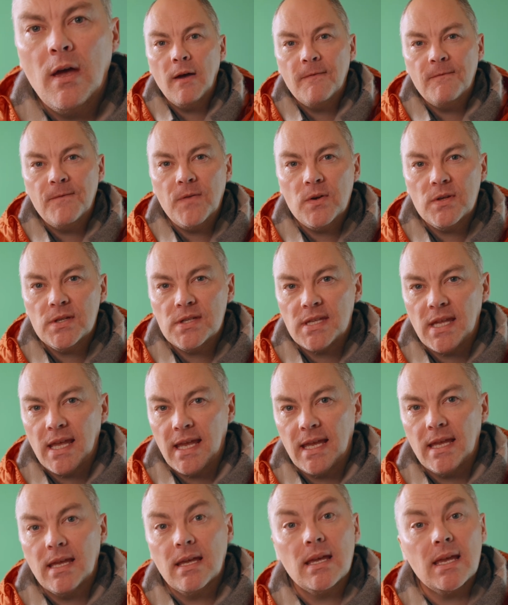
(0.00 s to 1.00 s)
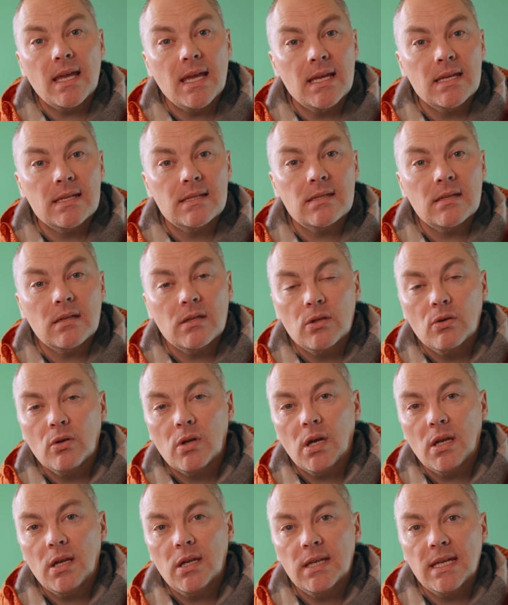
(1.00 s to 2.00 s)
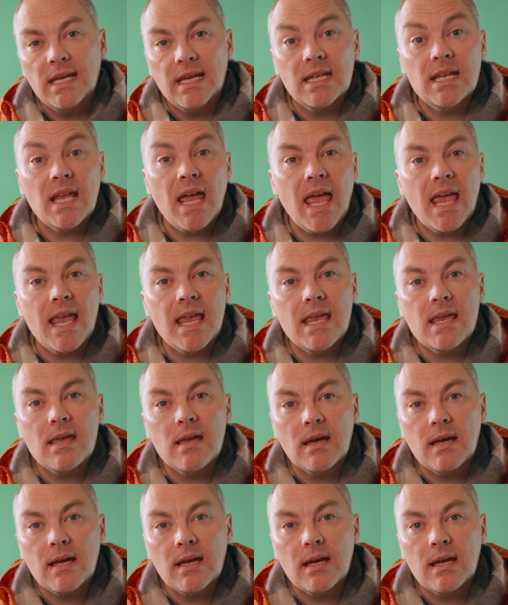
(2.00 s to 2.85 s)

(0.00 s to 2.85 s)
First thing is you're going to need a